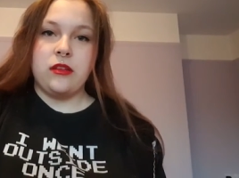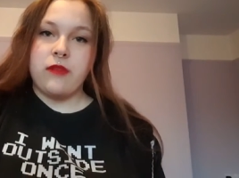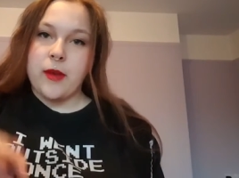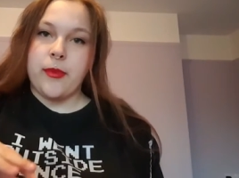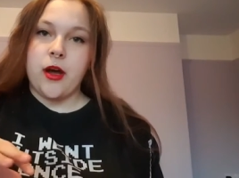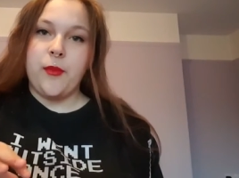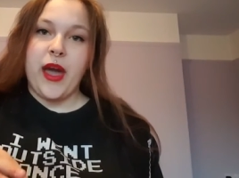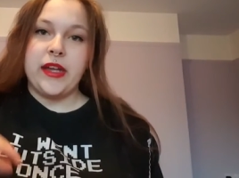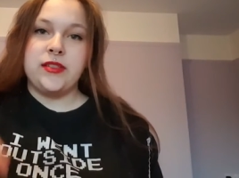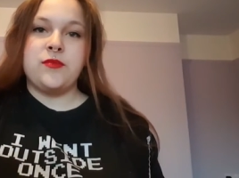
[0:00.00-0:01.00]
wrap up
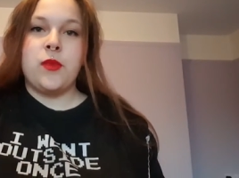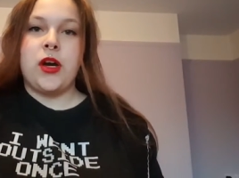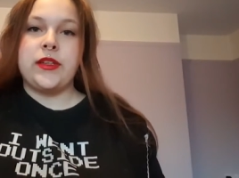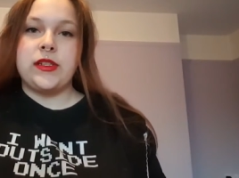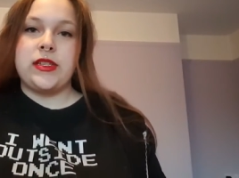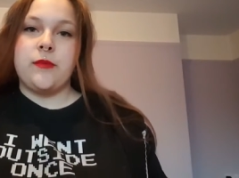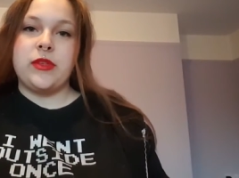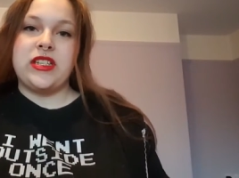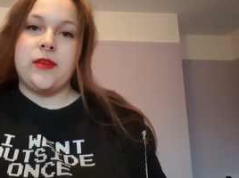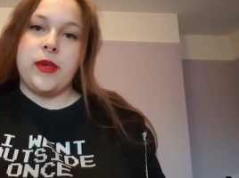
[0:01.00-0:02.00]
and my December
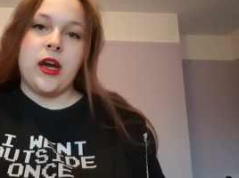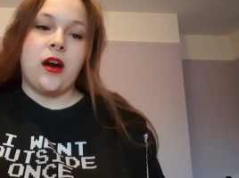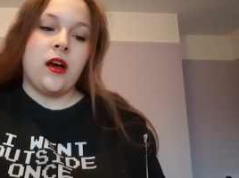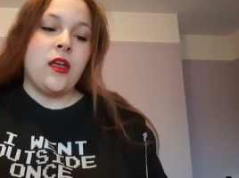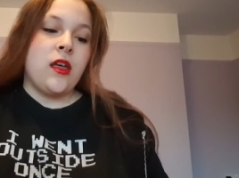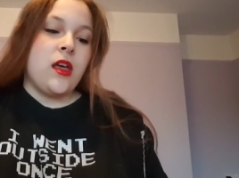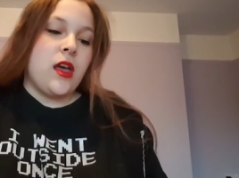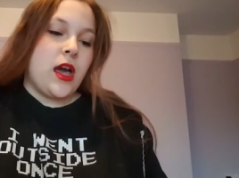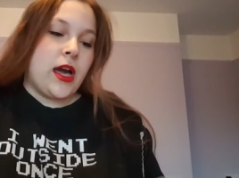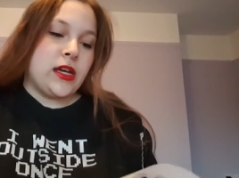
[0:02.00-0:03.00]
TBR.
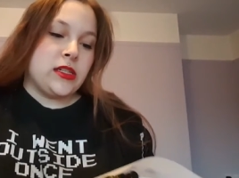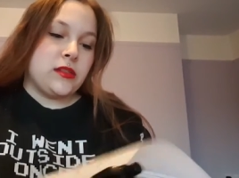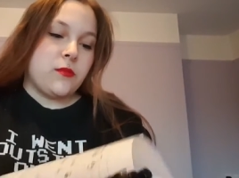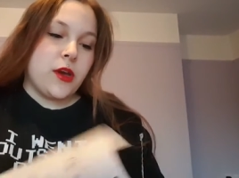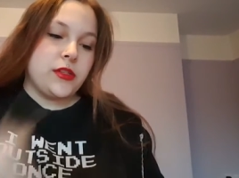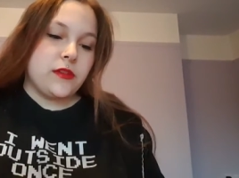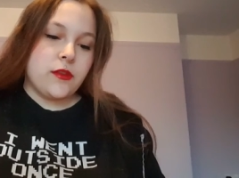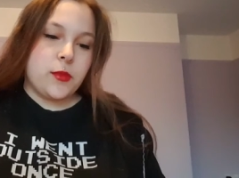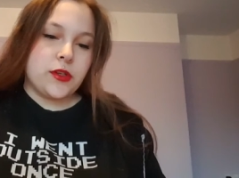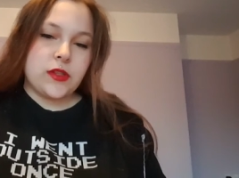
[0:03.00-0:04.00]
And most of
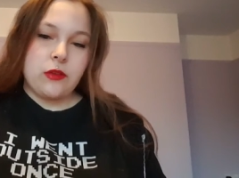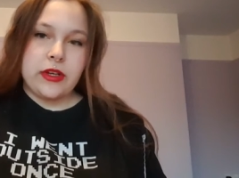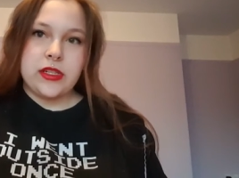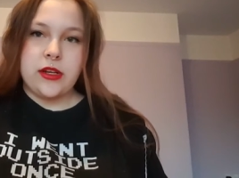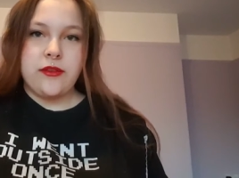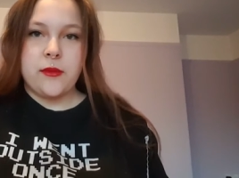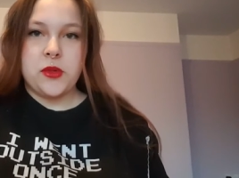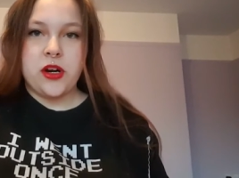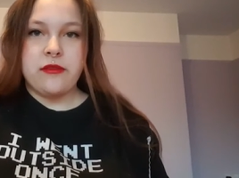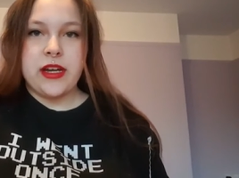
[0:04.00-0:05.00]
the books I read in
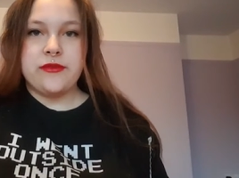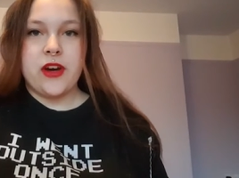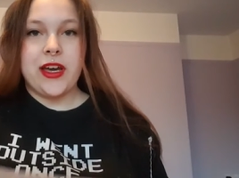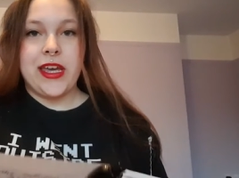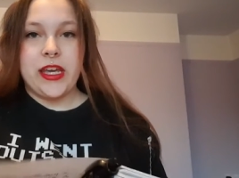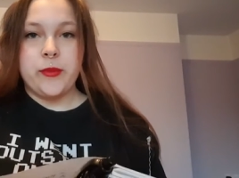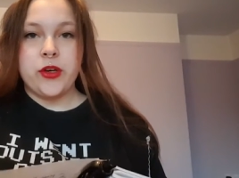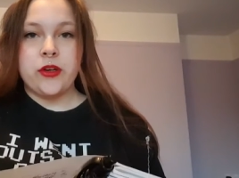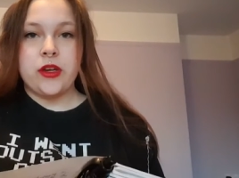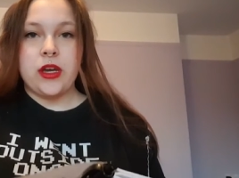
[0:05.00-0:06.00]
November I read via
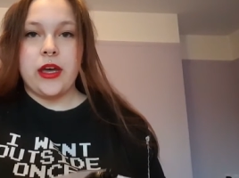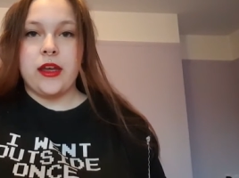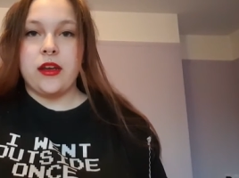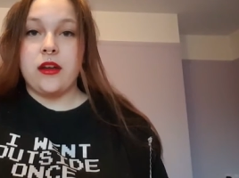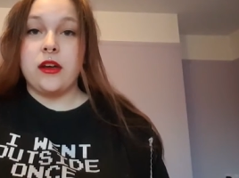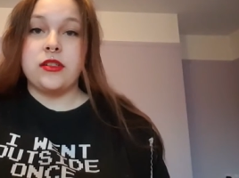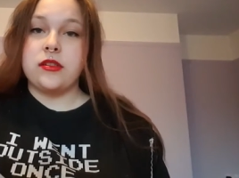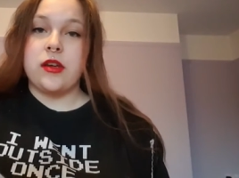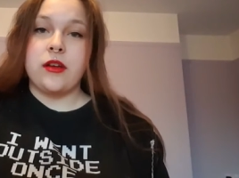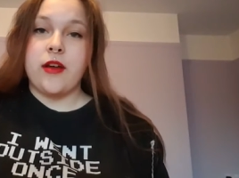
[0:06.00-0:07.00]
ebook, and I
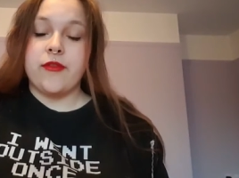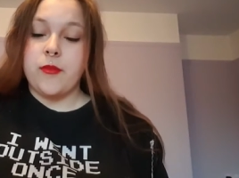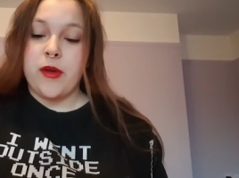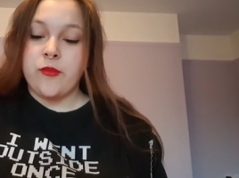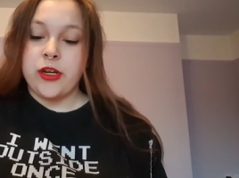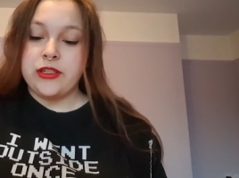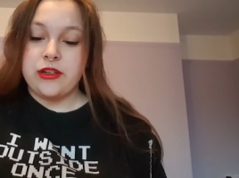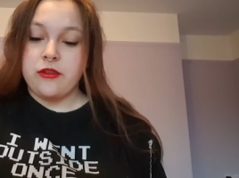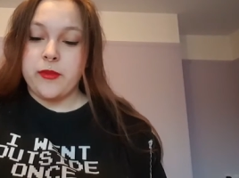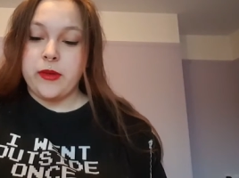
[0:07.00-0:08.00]
just don't have the memory
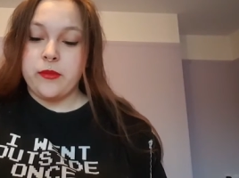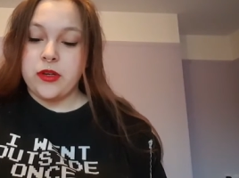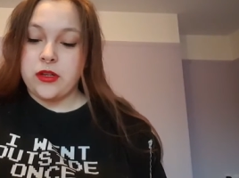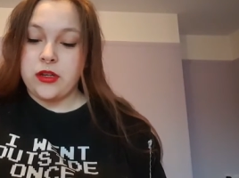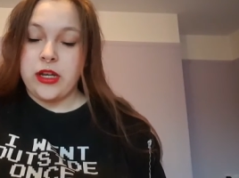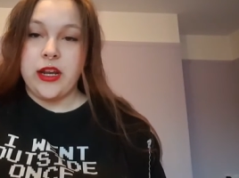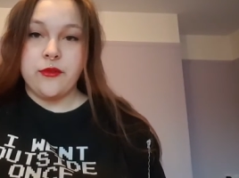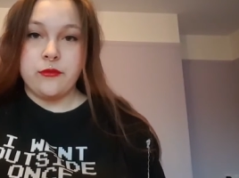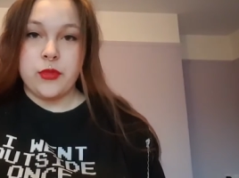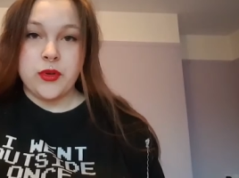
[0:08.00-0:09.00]
to remember
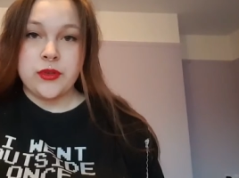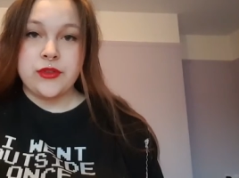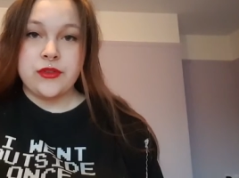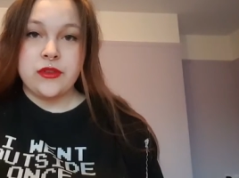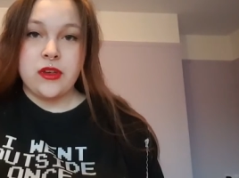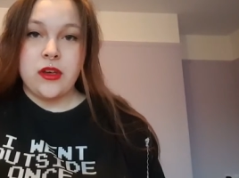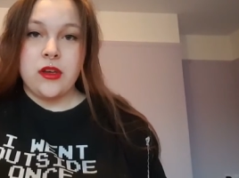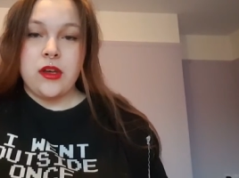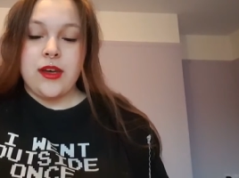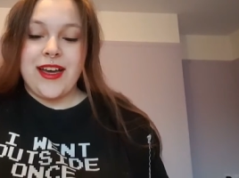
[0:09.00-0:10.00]
11 books.
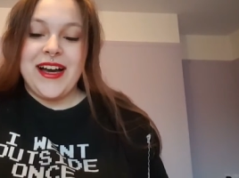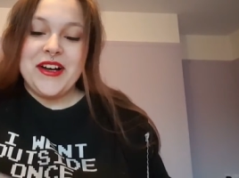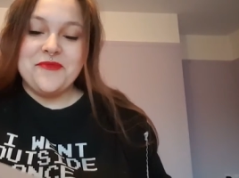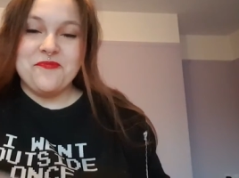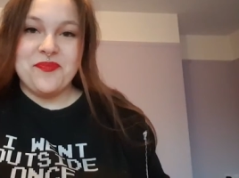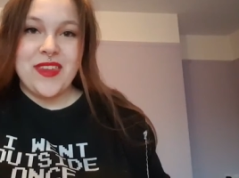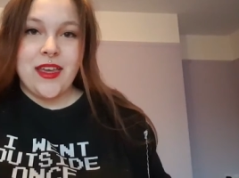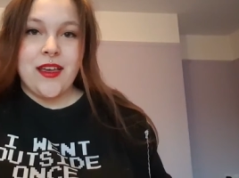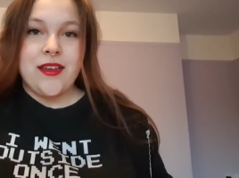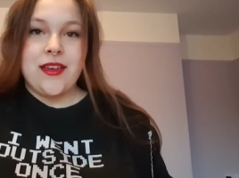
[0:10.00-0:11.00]
And
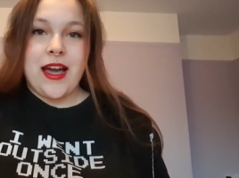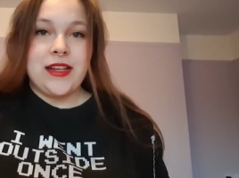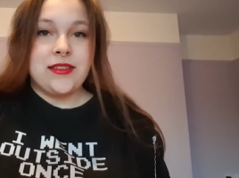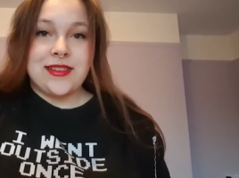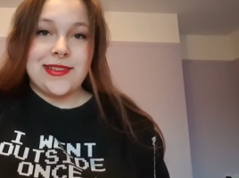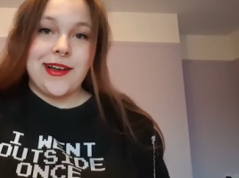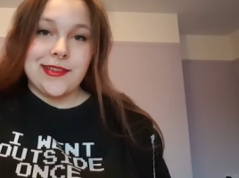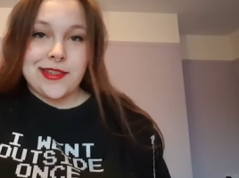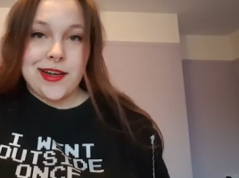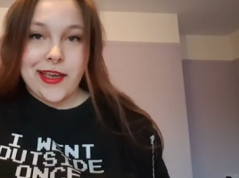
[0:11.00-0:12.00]
the
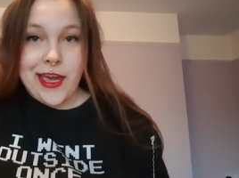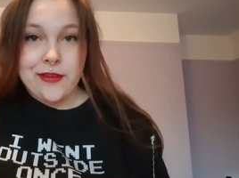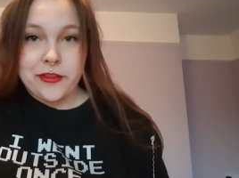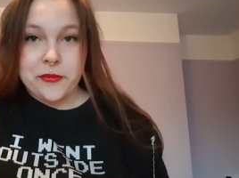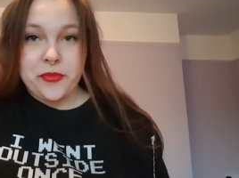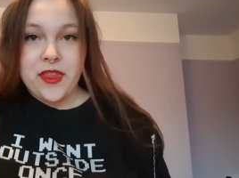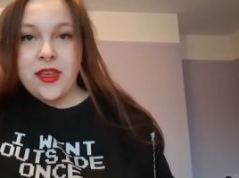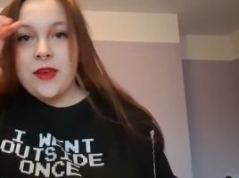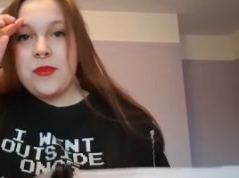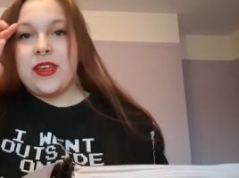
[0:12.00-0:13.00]
stars that I gave them,
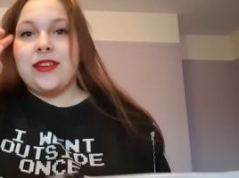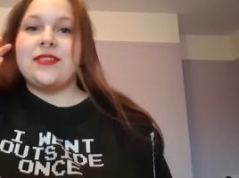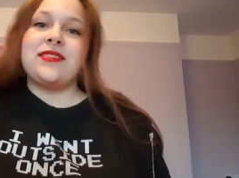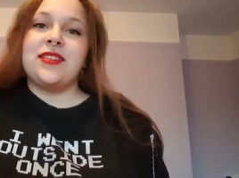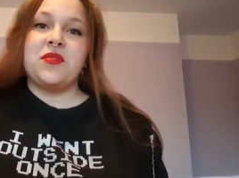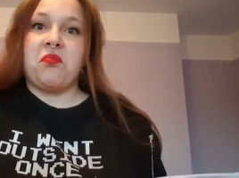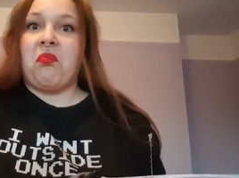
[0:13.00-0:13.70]
because